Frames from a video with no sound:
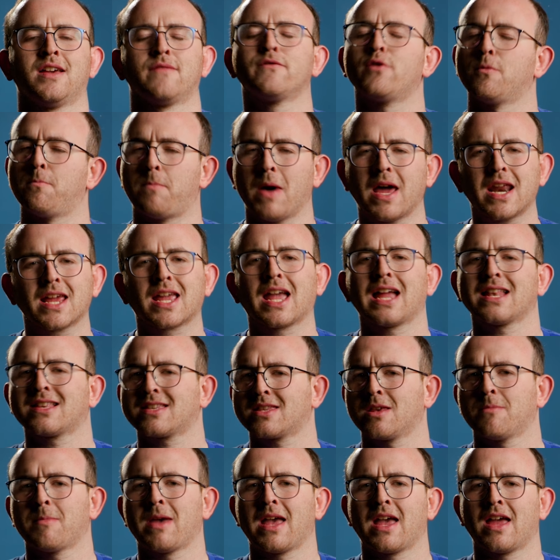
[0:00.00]
If you bet against
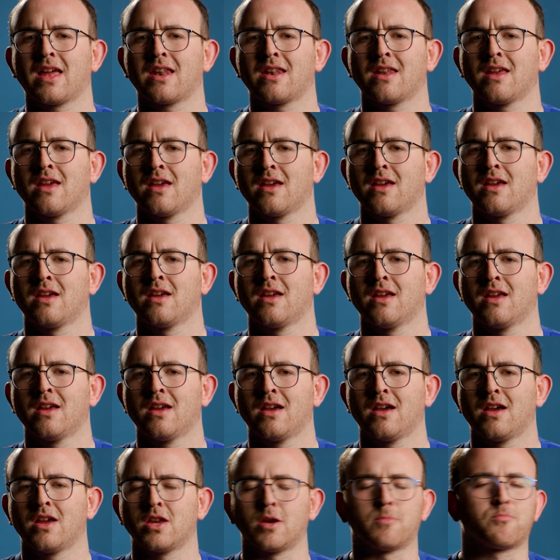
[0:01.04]
the man,
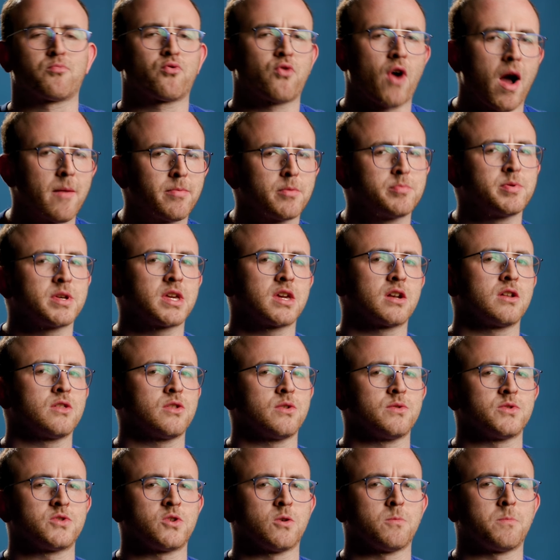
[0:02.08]
you're probably gonna
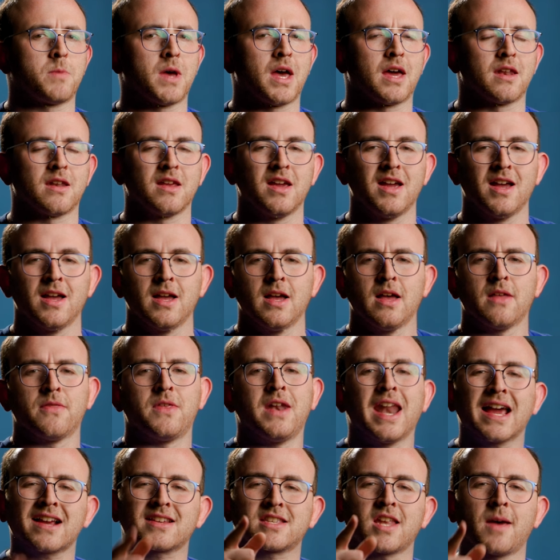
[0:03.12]
lose your bet. The
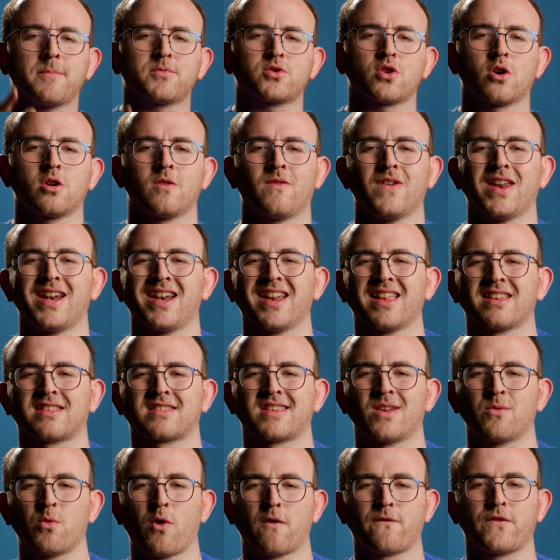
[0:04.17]
next episode of In an
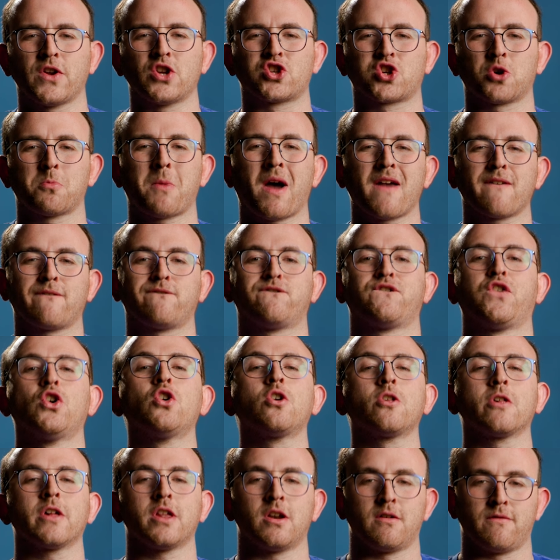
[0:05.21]
Instant will feature my
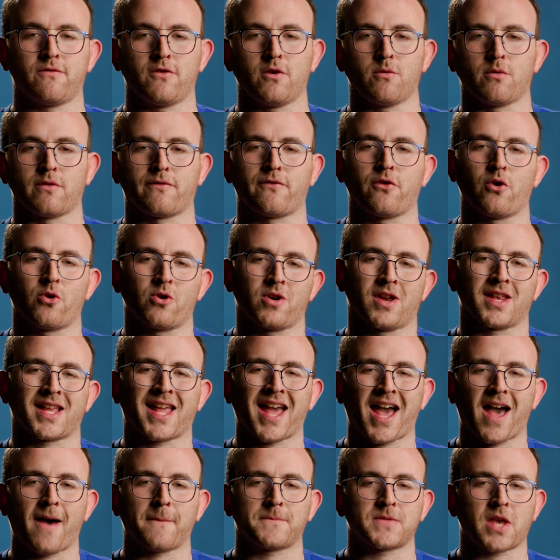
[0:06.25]
full interview with Florian
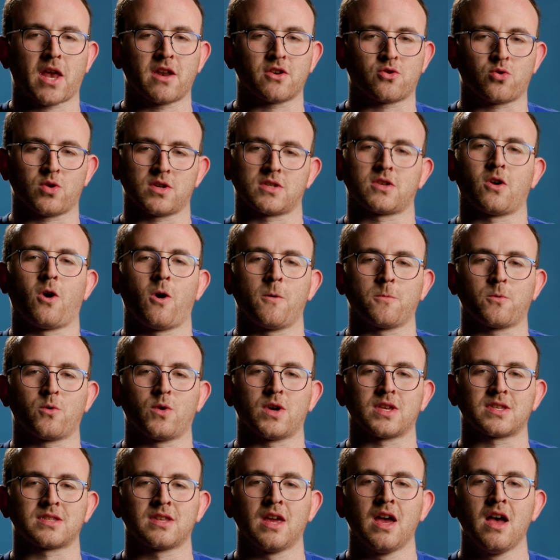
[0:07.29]
Kaps and Chris
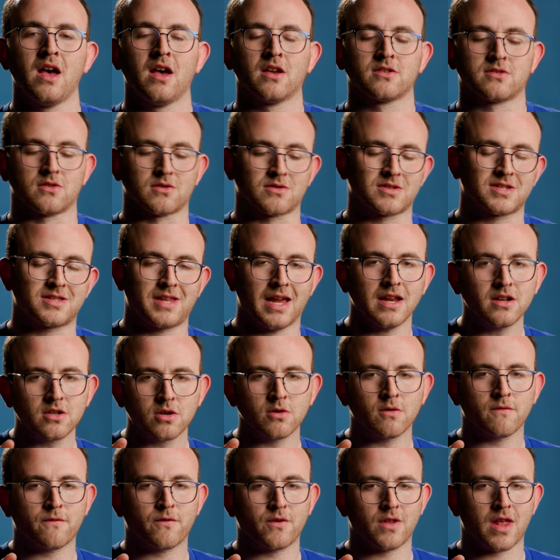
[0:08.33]
Holmquist, so stay
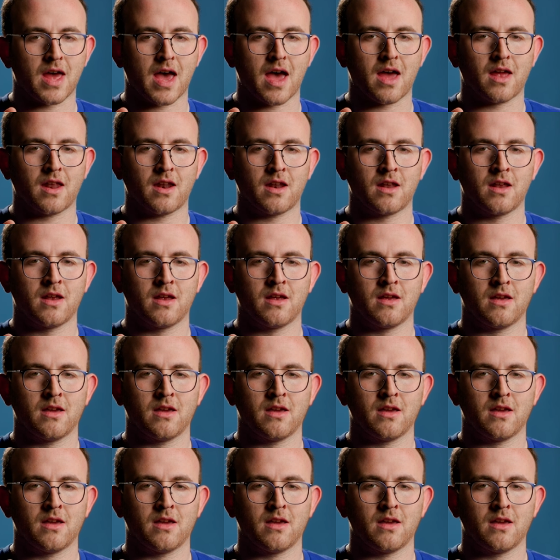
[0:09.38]
tuned for that.